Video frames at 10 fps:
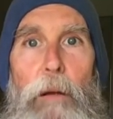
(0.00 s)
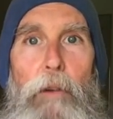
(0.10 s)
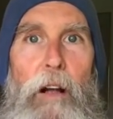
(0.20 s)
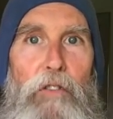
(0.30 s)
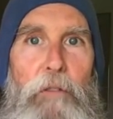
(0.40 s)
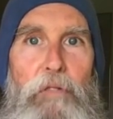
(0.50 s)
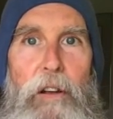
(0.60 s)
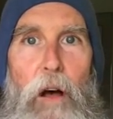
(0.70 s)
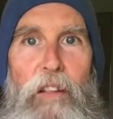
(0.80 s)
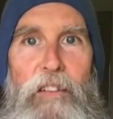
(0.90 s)
me because I'm
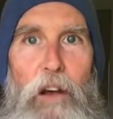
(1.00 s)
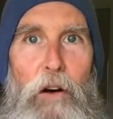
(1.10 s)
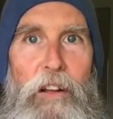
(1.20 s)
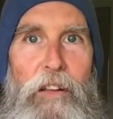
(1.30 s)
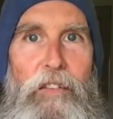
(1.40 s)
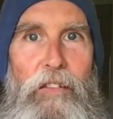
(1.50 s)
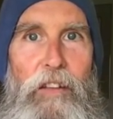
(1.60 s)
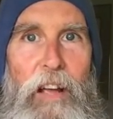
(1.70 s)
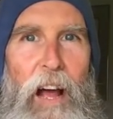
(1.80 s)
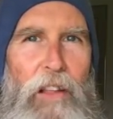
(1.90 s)
putting all these audiences
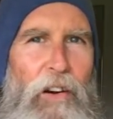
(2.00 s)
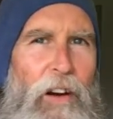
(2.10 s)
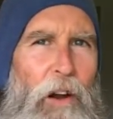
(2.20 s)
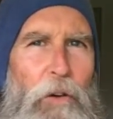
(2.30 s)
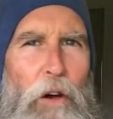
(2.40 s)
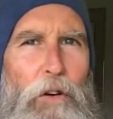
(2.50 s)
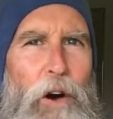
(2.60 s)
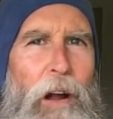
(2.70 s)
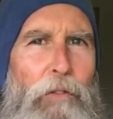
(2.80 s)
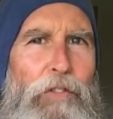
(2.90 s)
together and I don't know
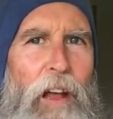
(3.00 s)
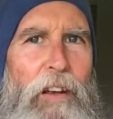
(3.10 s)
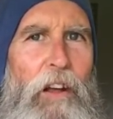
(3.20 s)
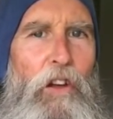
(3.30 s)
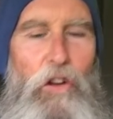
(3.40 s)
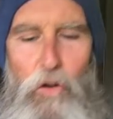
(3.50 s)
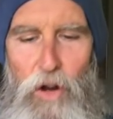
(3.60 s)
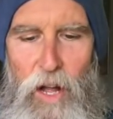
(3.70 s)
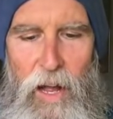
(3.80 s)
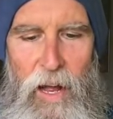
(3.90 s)
what I've said to who.